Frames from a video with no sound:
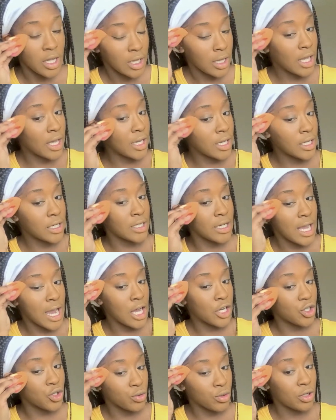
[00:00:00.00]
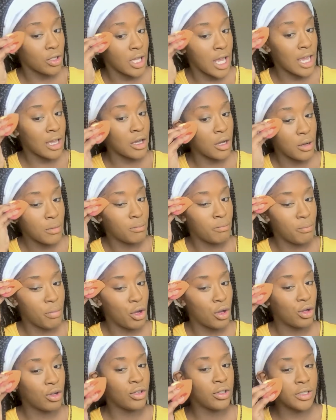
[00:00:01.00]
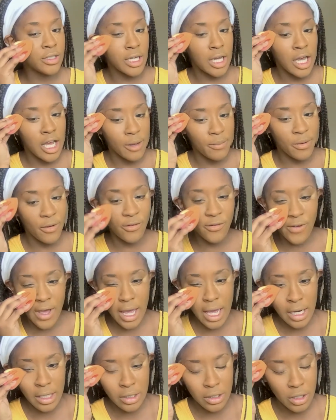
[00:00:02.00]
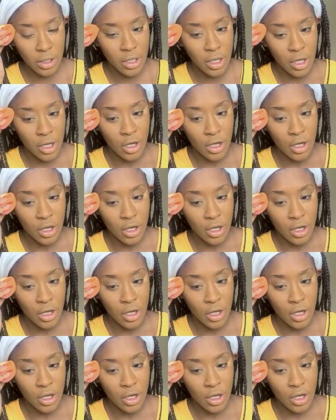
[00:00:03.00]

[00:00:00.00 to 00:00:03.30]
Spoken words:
like a natural, like pulled up effect,